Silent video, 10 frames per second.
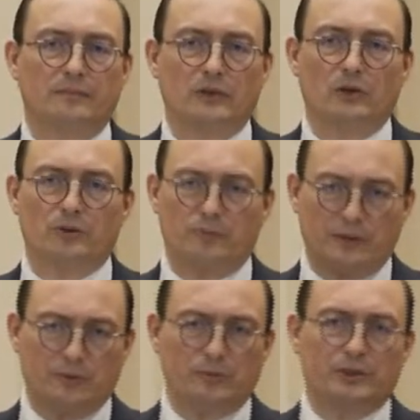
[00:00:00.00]
You know, the
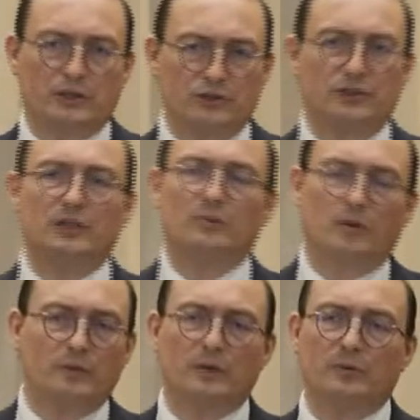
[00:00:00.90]
people would consider when
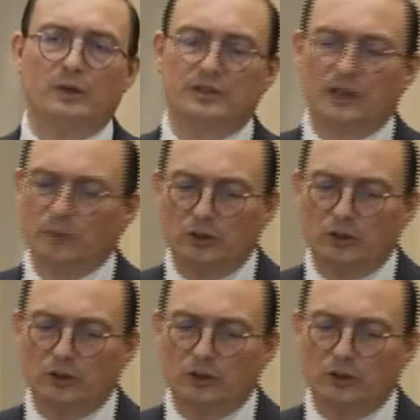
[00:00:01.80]
we say, well,